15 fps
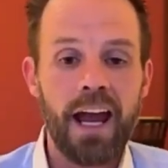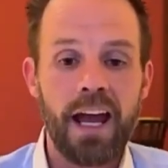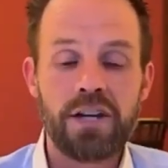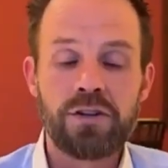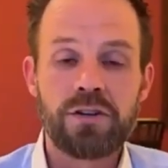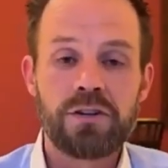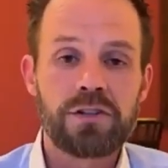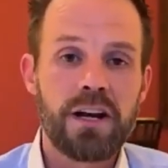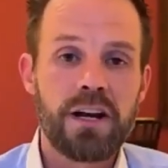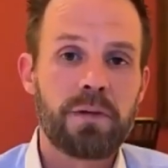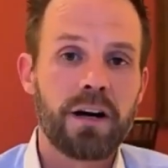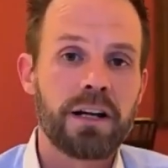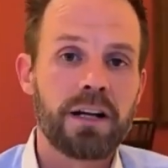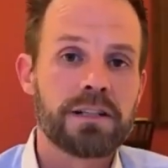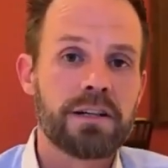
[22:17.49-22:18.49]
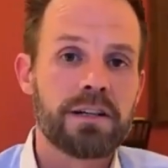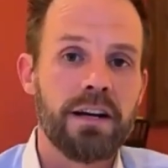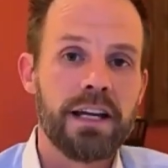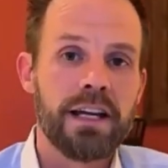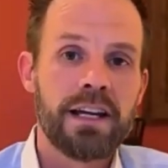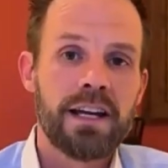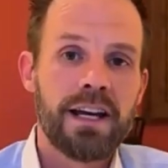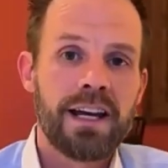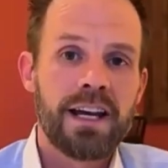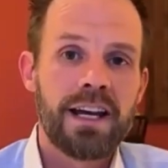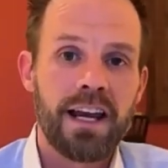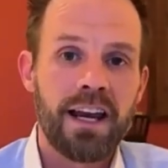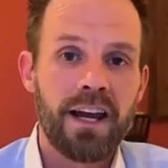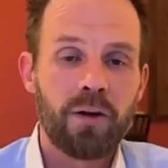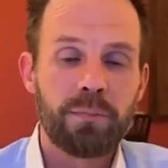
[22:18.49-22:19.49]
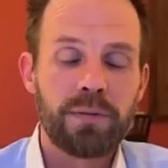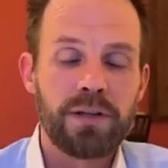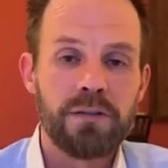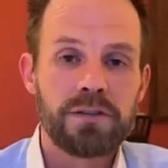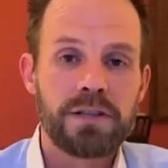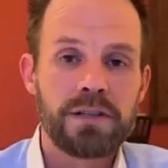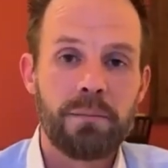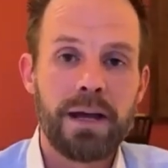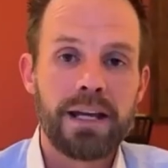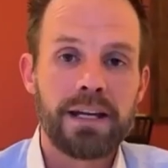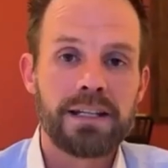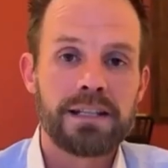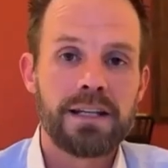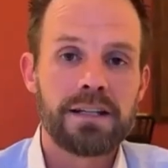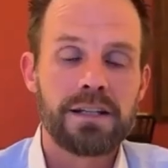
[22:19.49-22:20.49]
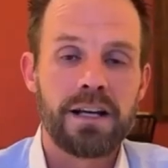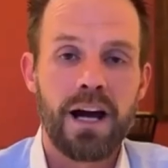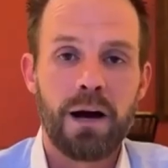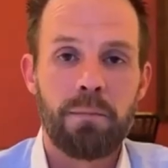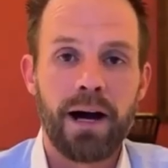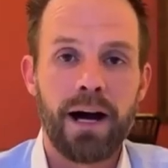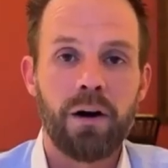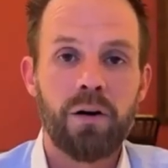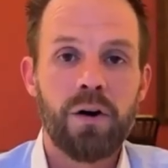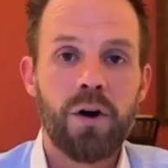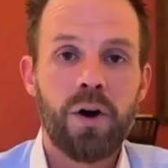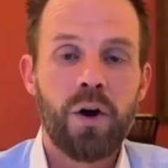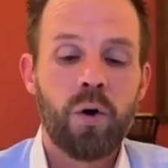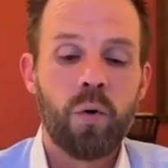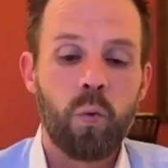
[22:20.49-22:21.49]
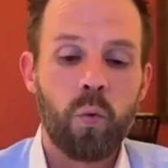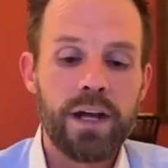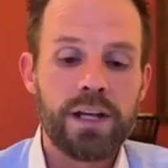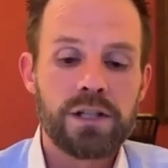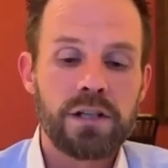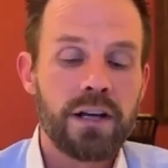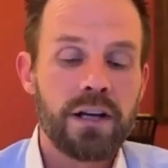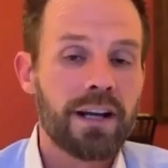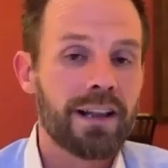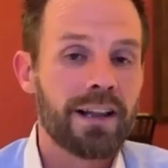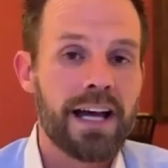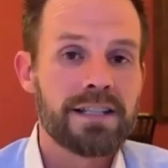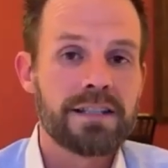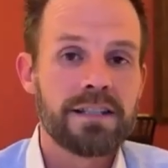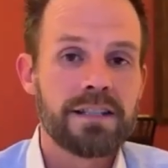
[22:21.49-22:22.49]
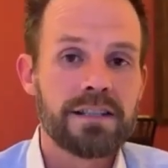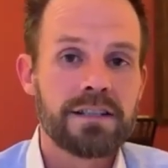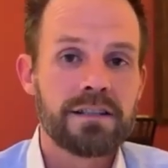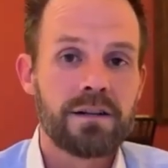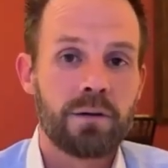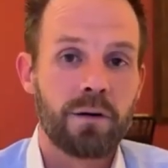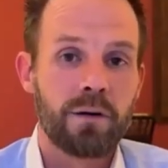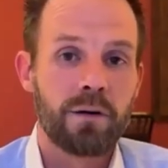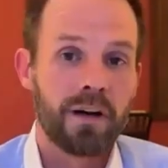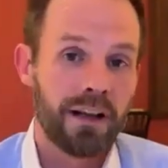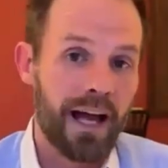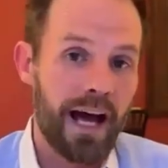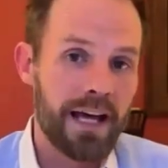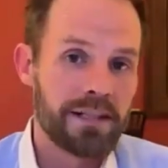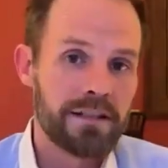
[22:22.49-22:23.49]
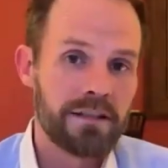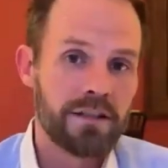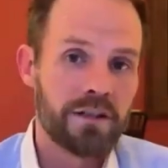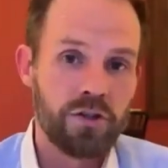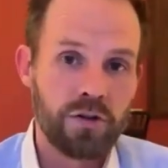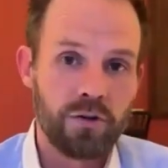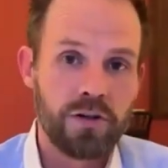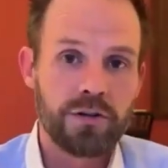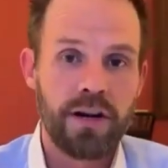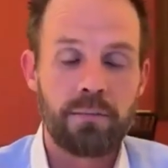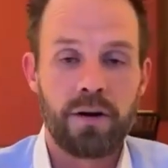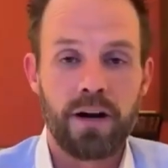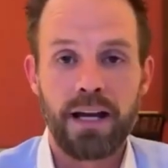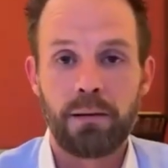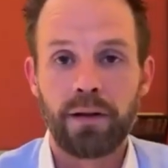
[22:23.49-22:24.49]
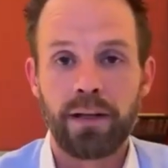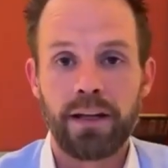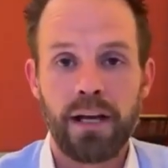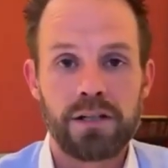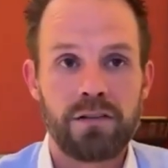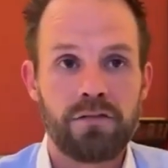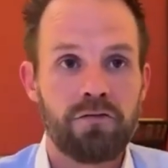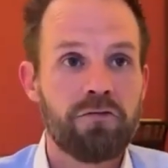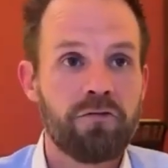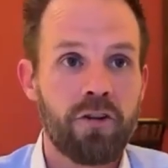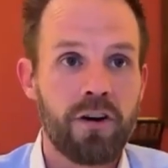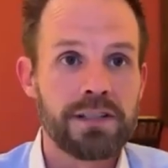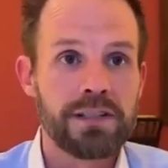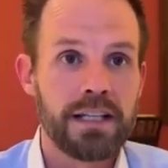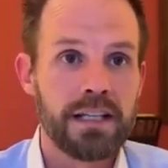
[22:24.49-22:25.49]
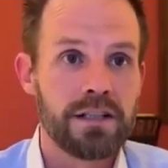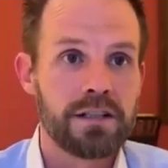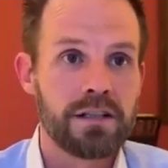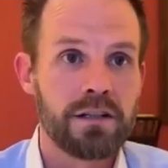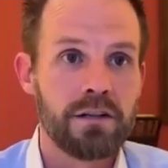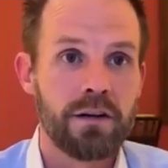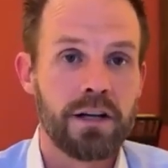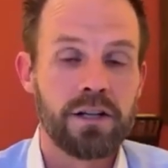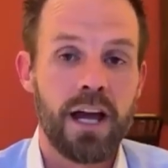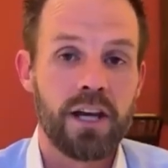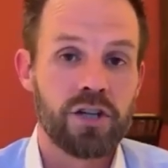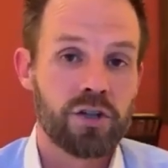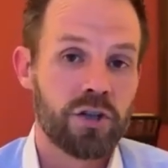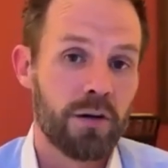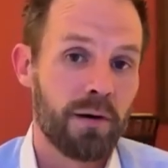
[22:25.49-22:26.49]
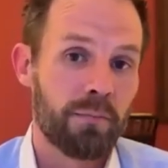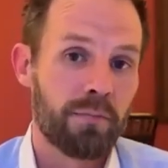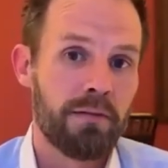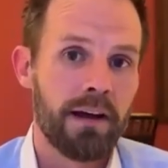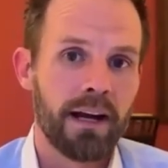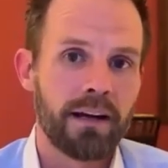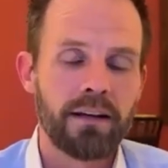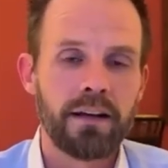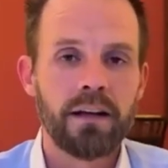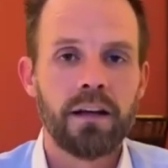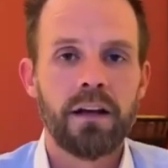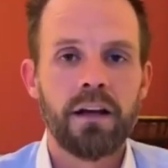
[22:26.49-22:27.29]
And your trademark attorney can help you to make a decision about which classes or class your trademark application falls into and should be protected.